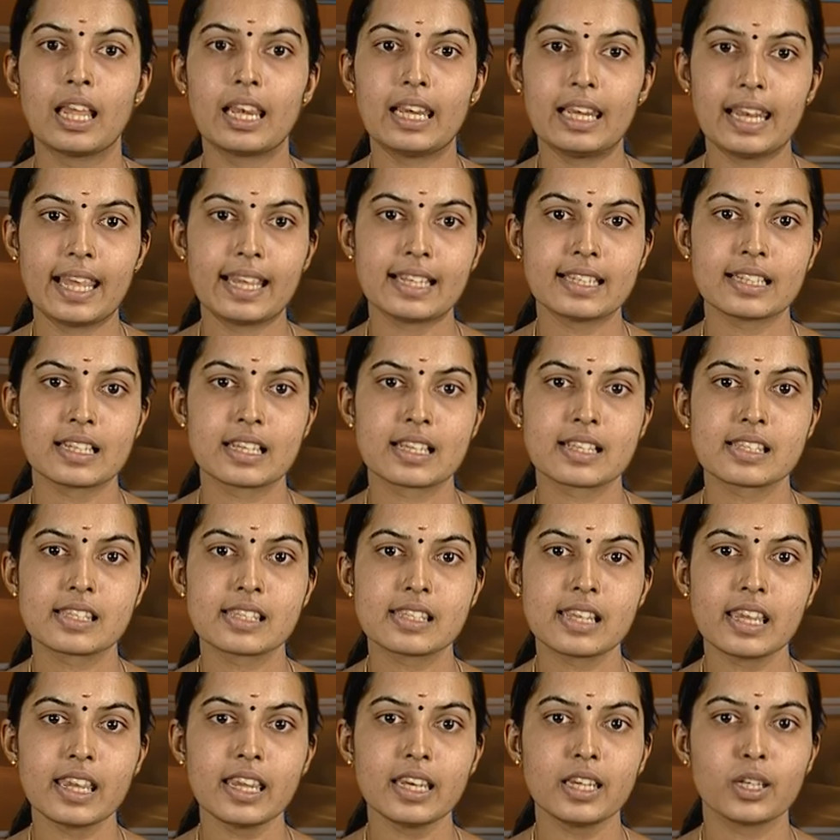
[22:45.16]
Let
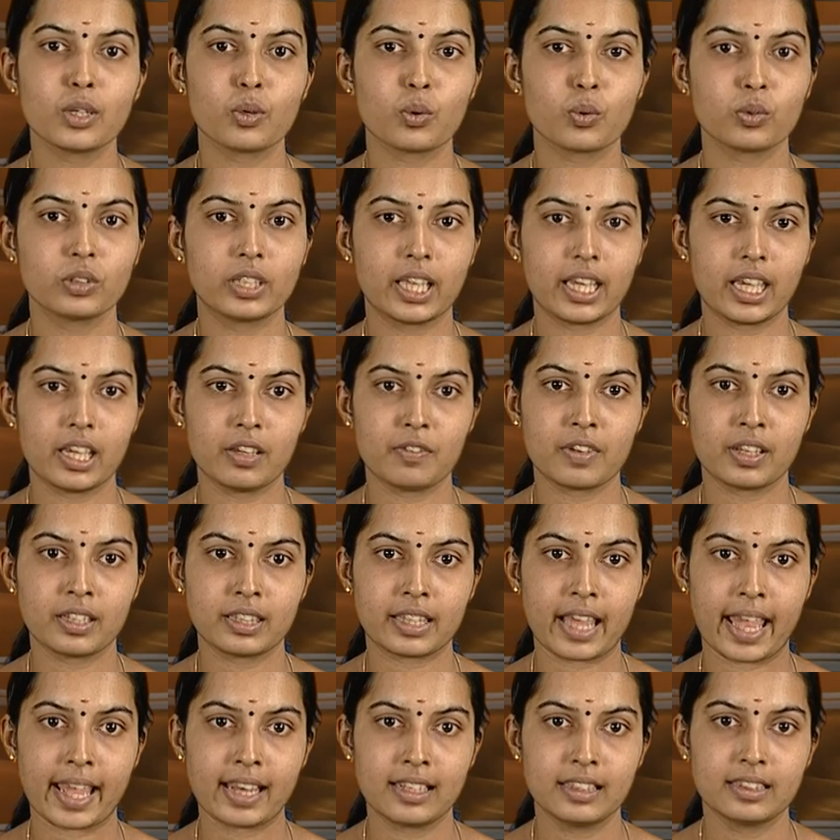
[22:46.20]
C denote the event
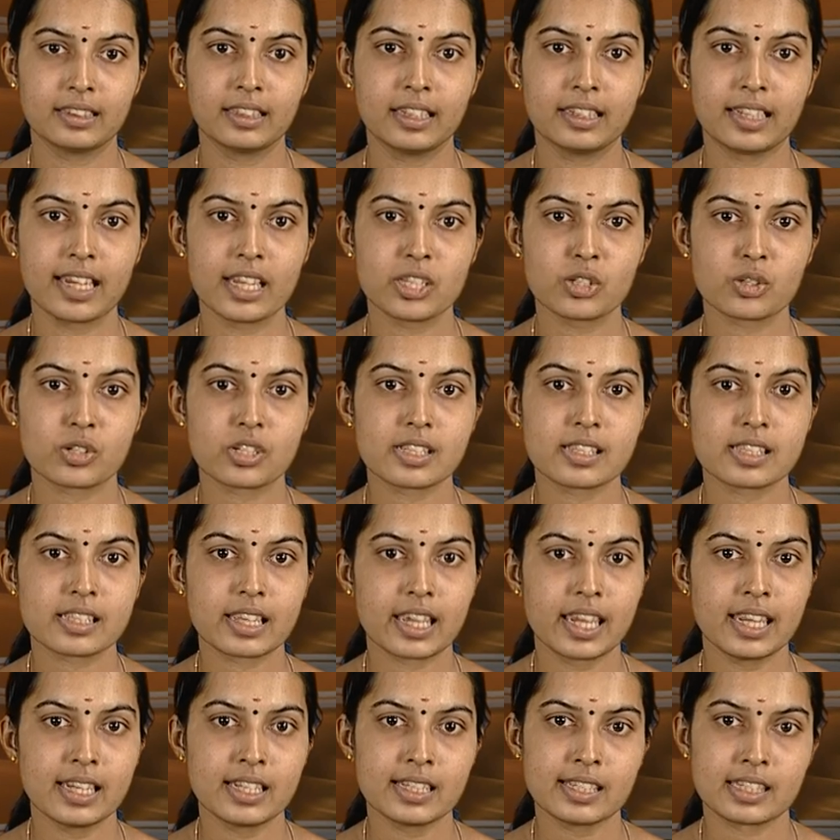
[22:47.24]
that the teacher is
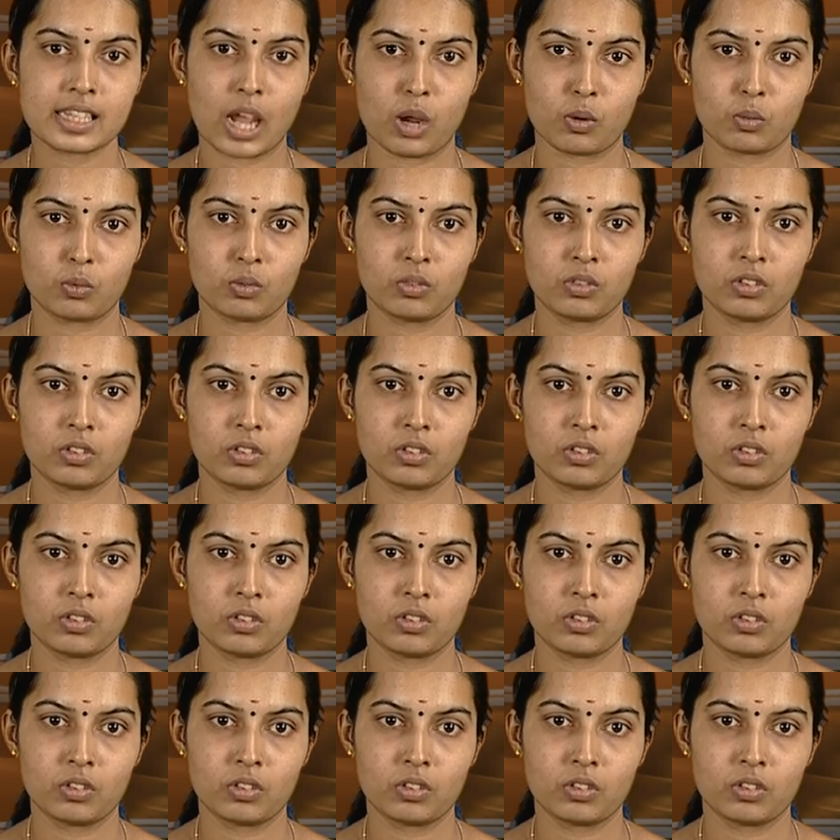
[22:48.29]
in town.